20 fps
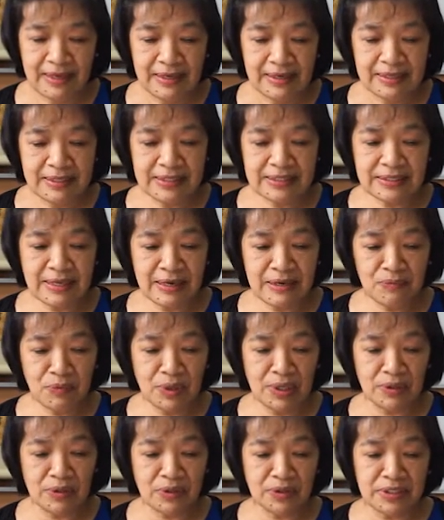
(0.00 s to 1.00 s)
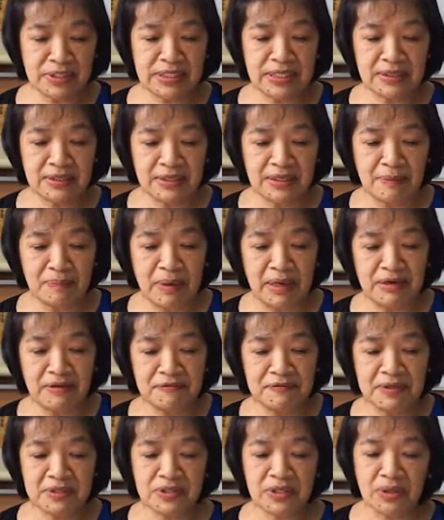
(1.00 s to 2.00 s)
This time, we will consider the
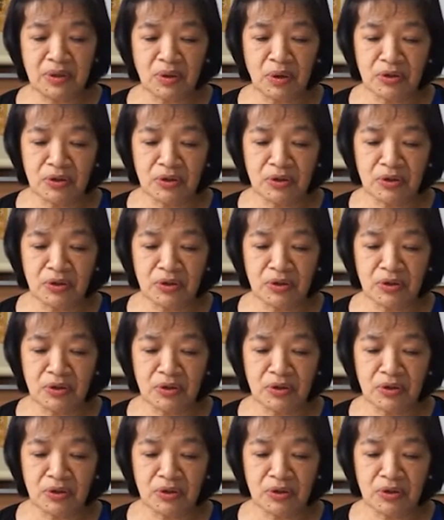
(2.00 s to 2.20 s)
benefits and